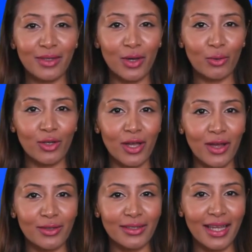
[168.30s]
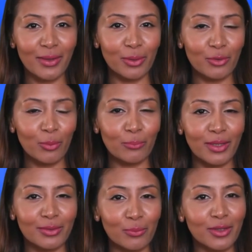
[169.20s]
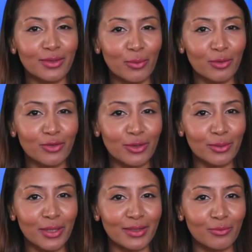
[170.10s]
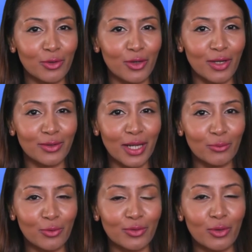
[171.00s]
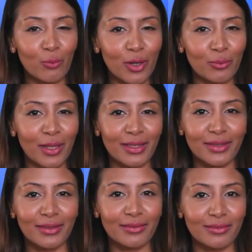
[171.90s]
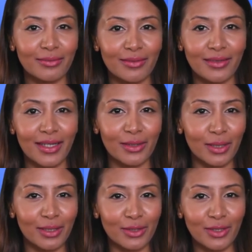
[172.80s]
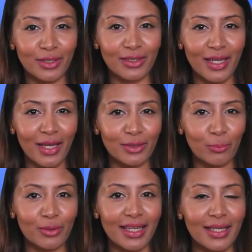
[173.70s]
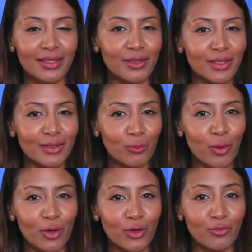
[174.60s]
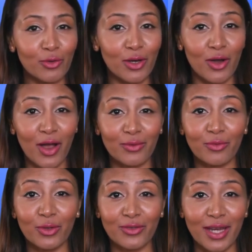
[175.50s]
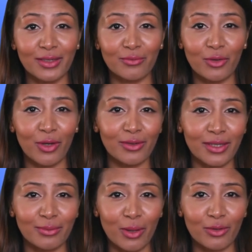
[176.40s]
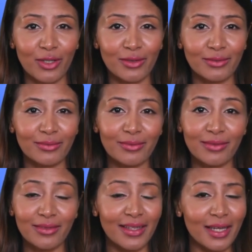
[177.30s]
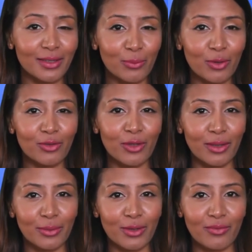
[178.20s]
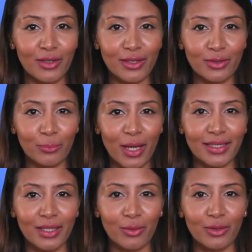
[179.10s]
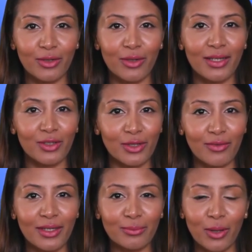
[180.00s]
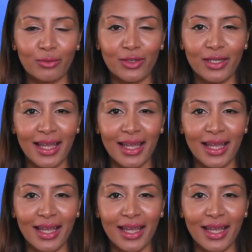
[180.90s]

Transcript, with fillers: OSHA has established permissible exposure limits for noise levels in the workplace. These limits are designed to protect you as the worker from the harmful effects of noise exposure. The exposure limit varies depending on the duration of exposure